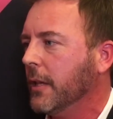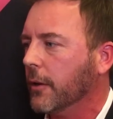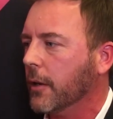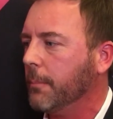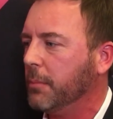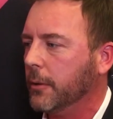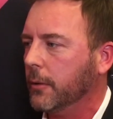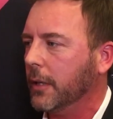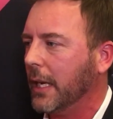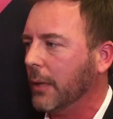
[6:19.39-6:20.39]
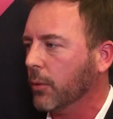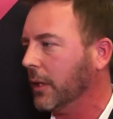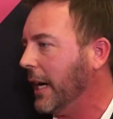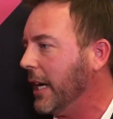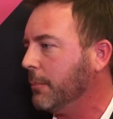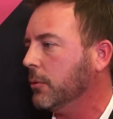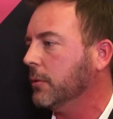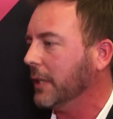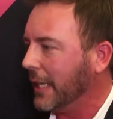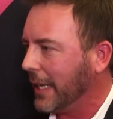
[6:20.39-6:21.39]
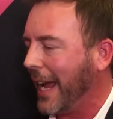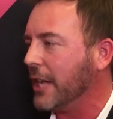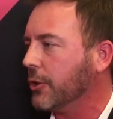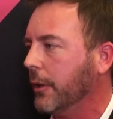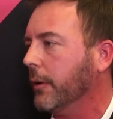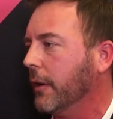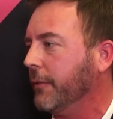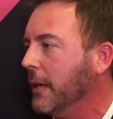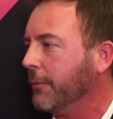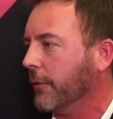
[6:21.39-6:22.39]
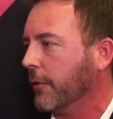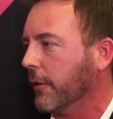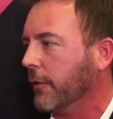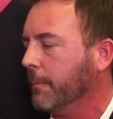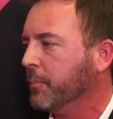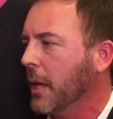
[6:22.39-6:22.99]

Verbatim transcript: they're going to build a reliable and agile enough infrastructure